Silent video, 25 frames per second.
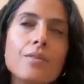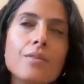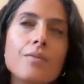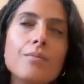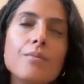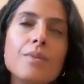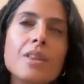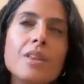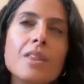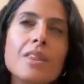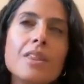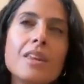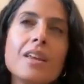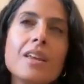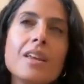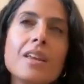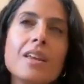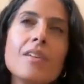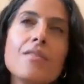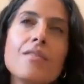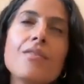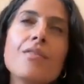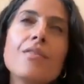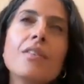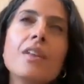And we
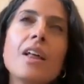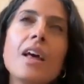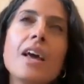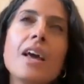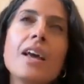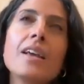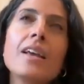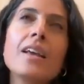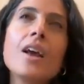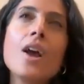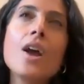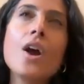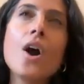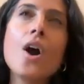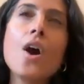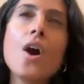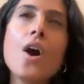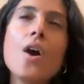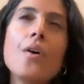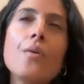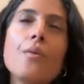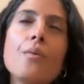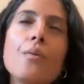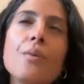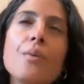think of like,
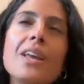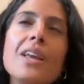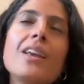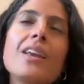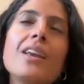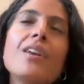we